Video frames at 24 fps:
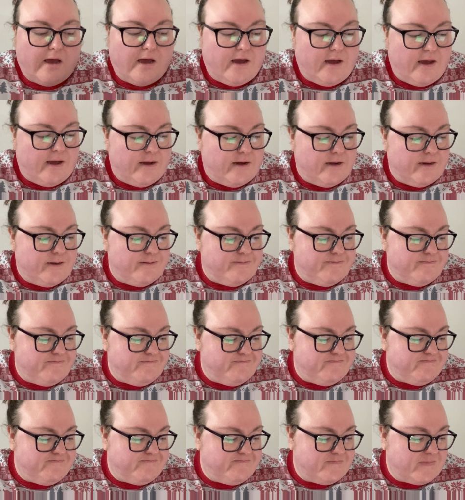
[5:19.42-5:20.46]

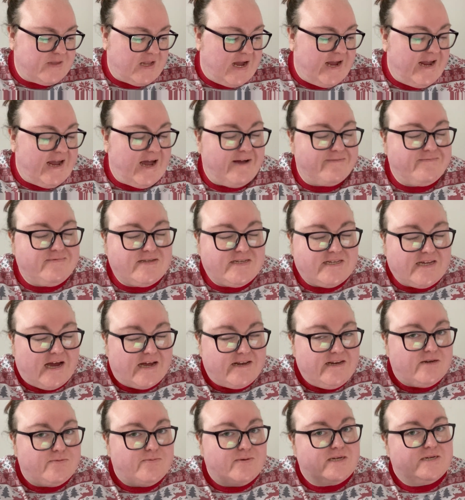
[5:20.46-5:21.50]
I have
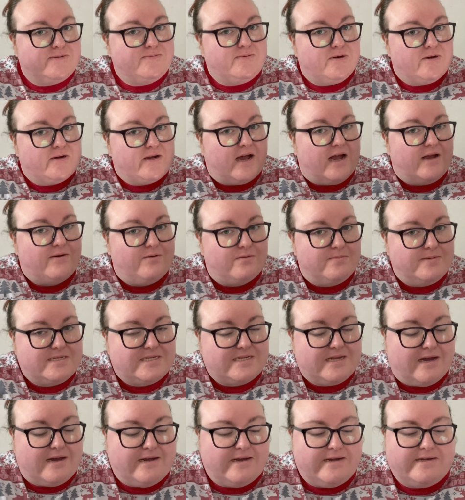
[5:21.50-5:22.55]
decided which book I will be
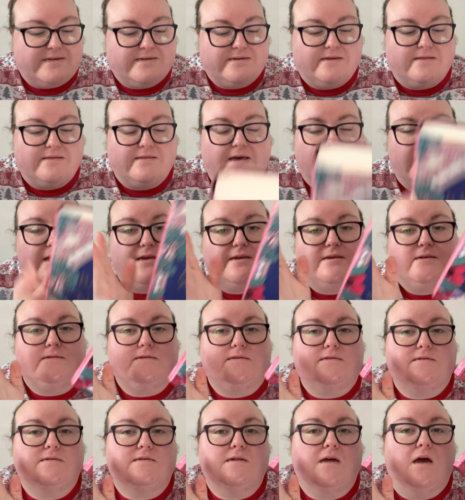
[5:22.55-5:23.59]
starting, and that
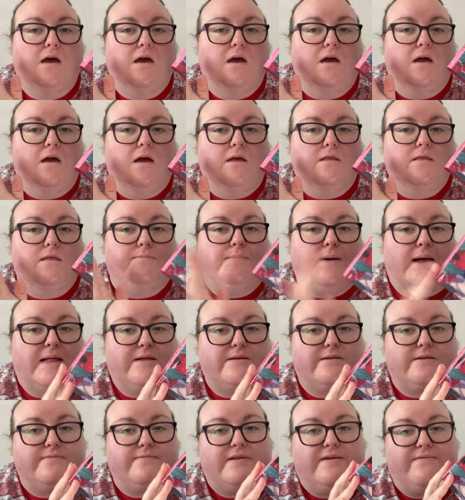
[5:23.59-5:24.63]
is The
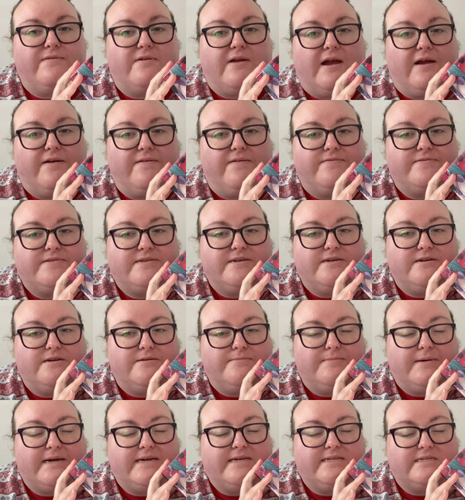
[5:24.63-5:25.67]
Ballad of Never After
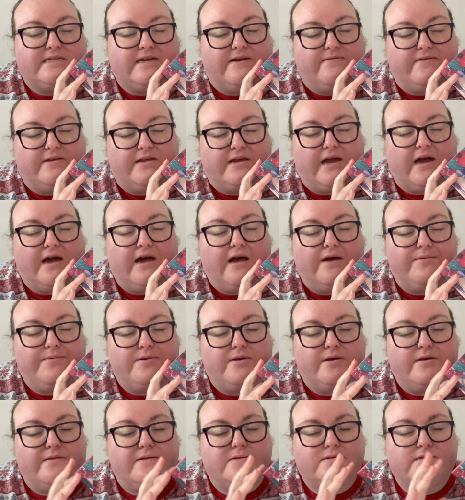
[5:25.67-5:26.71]
by Stephanie
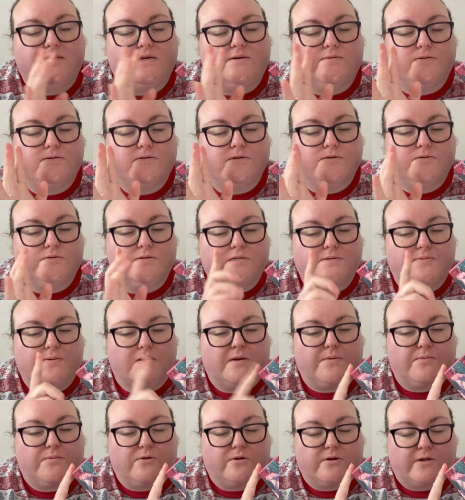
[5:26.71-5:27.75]
Garber, the sequel to Once Upon
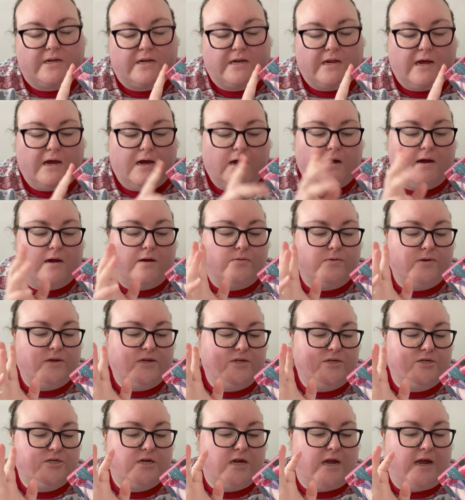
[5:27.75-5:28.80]
a Broken Heart,
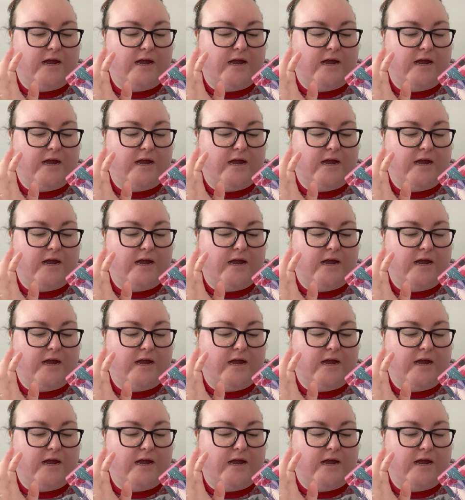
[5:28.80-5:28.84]
which